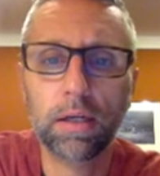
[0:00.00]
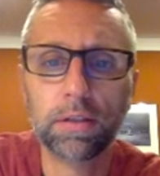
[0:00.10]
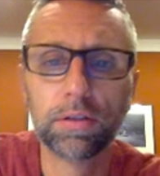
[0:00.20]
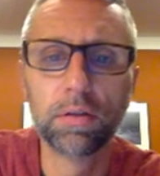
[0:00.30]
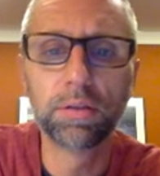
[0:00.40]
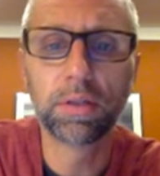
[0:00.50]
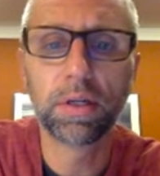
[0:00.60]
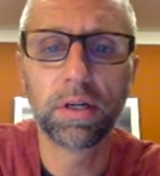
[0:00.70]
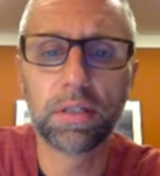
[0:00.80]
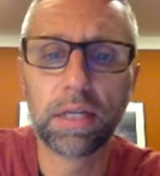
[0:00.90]
So let's look
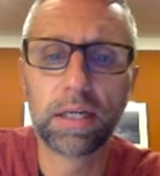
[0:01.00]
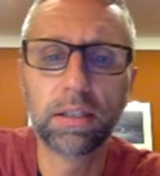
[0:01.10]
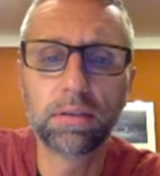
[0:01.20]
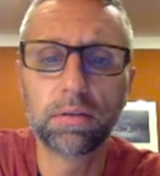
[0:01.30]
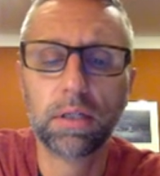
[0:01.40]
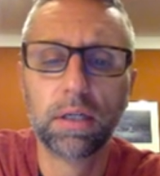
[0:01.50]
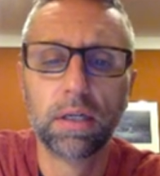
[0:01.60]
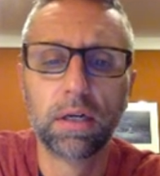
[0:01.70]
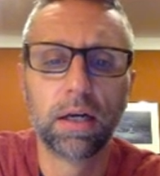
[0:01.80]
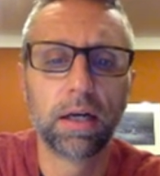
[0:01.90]
at our data.
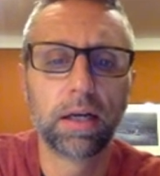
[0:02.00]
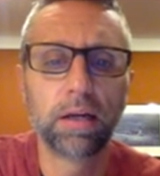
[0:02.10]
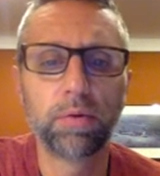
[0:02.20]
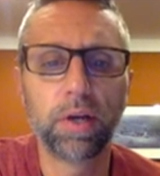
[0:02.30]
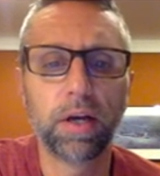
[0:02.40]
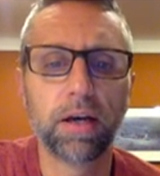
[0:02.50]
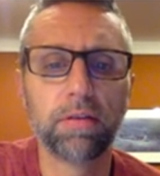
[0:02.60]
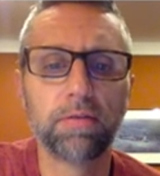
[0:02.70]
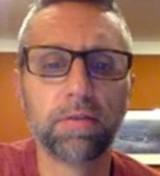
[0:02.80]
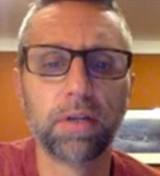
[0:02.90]
Again, we
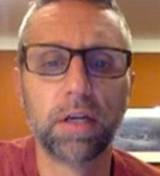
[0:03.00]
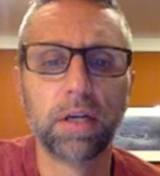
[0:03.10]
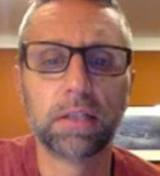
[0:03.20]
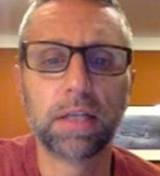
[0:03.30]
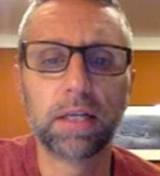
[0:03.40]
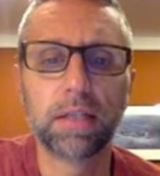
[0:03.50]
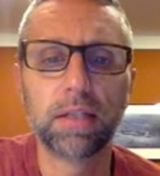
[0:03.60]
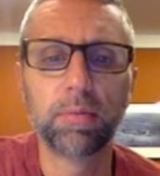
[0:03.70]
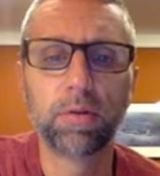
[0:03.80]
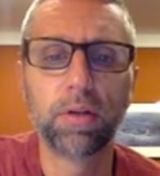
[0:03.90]
have a data
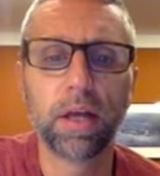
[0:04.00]
table,